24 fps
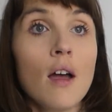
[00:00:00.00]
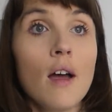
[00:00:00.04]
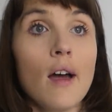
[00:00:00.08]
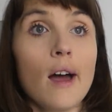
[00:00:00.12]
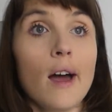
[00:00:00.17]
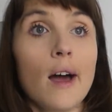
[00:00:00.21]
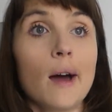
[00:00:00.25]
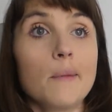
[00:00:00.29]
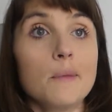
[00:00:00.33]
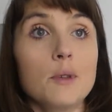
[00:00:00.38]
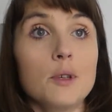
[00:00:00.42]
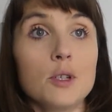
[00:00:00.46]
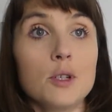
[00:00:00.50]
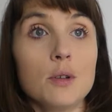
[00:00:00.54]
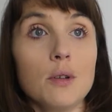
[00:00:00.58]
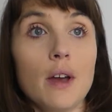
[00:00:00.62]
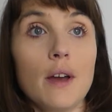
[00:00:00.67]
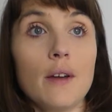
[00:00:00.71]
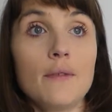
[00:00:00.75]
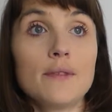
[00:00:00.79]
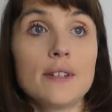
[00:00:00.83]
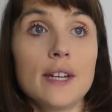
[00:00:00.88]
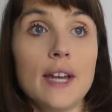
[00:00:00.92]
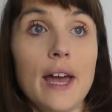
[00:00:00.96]
You do
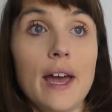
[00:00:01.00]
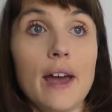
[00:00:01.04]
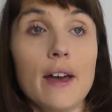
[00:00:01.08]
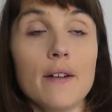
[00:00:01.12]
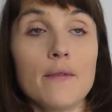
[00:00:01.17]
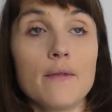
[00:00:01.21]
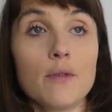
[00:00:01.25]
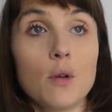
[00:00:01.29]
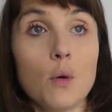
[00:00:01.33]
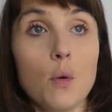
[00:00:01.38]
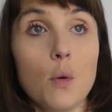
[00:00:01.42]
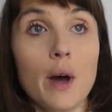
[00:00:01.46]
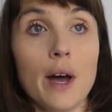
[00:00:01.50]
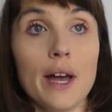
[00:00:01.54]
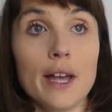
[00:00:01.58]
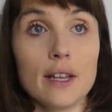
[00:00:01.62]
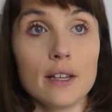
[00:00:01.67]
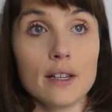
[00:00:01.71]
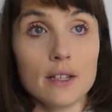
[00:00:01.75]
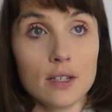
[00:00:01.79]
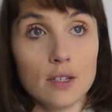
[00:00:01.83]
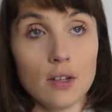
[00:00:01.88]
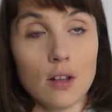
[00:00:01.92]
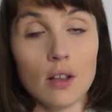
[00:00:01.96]
have to have quite
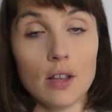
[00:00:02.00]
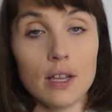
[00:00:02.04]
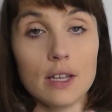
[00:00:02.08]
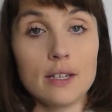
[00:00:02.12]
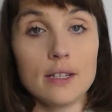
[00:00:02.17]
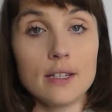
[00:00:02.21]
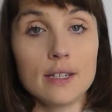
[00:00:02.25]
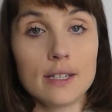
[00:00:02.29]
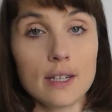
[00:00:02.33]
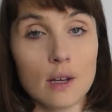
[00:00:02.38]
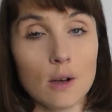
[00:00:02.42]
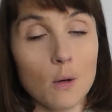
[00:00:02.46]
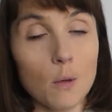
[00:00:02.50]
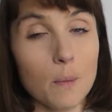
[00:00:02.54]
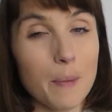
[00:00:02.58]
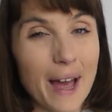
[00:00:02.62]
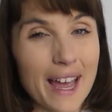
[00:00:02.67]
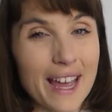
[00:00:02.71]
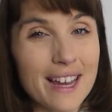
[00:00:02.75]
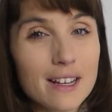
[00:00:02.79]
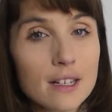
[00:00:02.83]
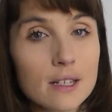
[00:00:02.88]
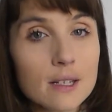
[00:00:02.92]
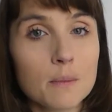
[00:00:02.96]
solid skill
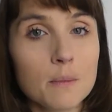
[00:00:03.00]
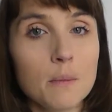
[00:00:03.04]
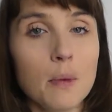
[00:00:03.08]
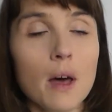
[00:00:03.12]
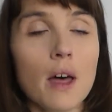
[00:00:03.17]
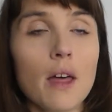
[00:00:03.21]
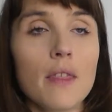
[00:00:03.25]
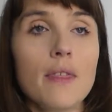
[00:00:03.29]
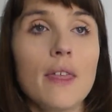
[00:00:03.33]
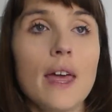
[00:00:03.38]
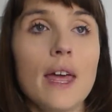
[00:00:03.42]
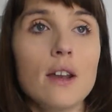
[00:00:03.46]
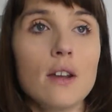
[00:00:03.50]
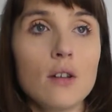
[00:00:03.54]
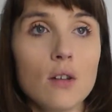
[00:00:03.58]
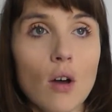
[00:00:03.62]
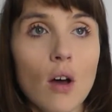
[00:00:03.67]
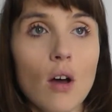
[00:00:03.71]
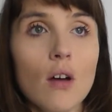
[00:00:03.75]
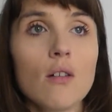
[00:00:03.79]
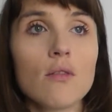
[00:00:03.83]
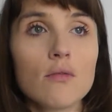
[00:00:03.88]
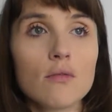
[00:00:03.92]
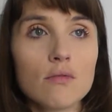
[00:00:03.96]
base, but they're
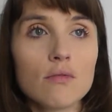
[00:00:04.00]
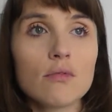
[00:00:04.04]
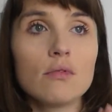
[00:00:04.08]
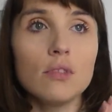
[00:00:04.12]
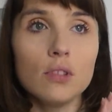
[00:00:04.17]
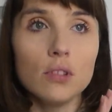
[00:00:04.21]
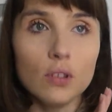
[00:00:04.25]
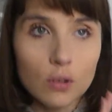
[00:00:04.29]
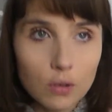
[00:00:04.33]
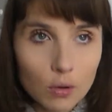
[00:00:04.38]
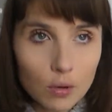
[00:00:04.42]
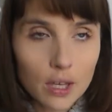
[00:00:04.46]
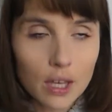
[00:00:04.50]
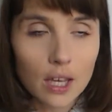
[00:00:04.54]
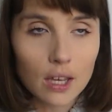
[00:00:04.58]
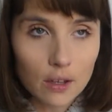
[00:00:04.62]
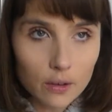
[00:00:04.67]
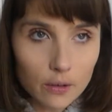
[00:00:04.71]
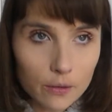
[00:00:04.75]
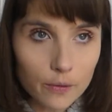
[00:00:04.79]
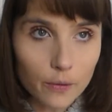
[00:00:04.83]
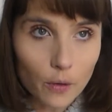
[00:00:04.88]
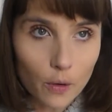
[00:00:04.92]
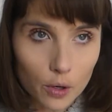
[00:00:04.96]
not
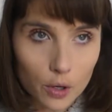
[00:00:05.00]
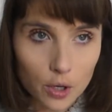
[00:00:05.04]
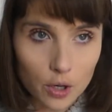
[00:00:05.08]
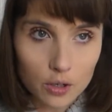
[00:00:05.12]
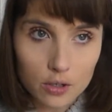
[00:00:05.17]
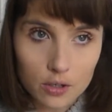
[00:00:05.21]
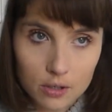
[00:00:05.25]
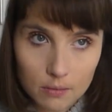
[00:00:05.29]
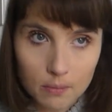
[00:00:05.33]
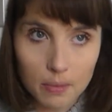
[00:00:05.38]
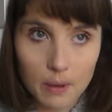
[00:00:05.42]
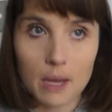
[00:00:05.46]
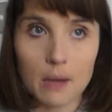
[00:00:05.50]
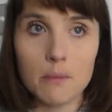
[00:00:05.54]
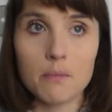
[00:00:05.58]
looking for you to be